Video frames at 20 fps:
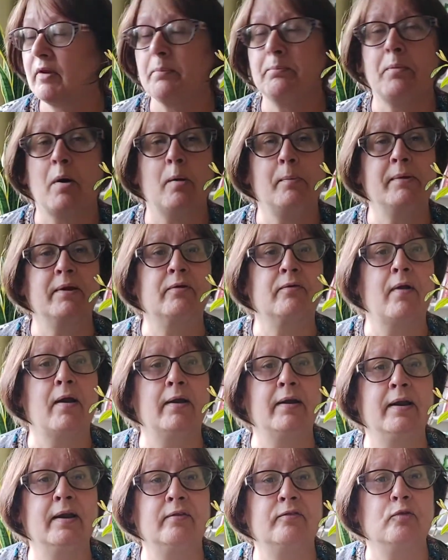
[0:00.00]

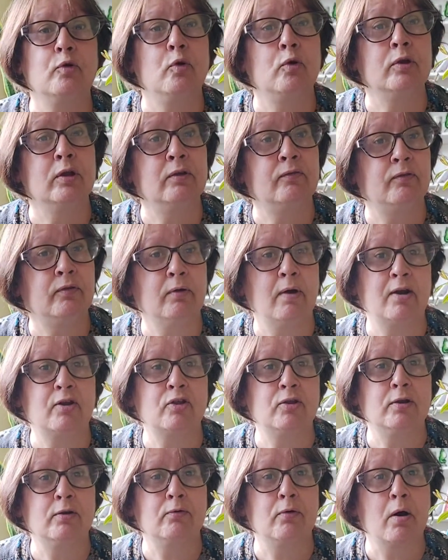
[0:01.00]
pomegranate, or if you're
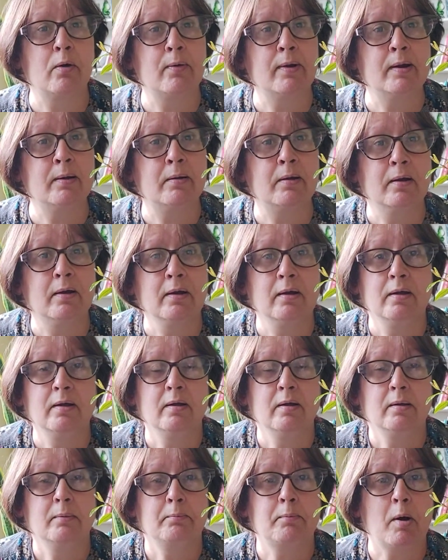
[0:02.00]
actually growing
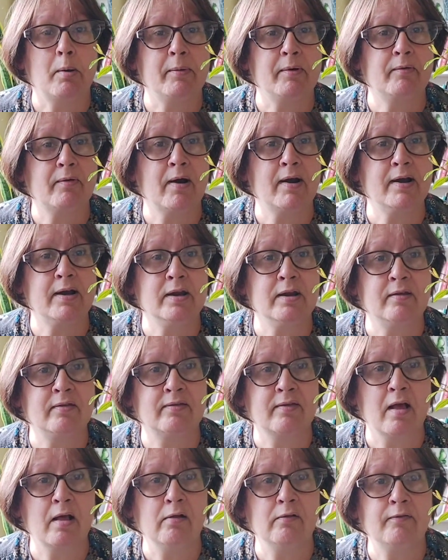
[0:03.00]
pomegranate
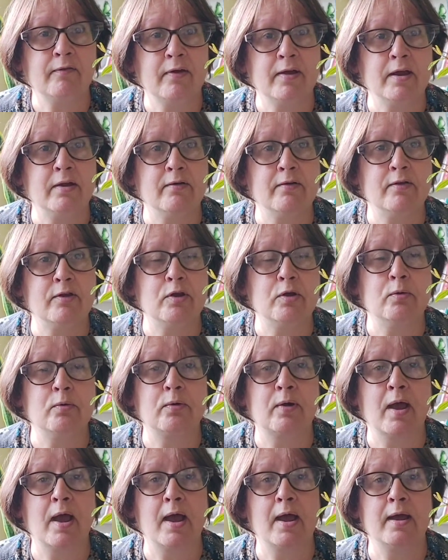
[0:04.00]
yourself here in the
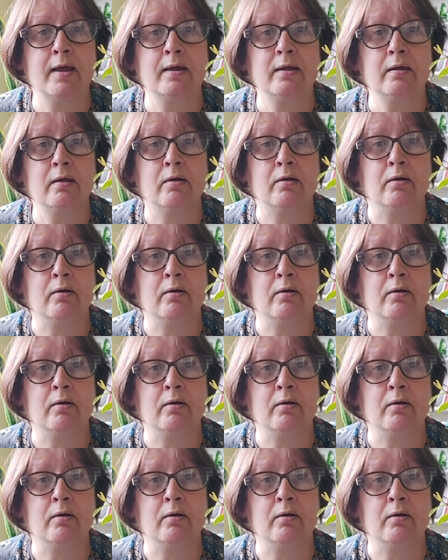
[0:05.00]
UK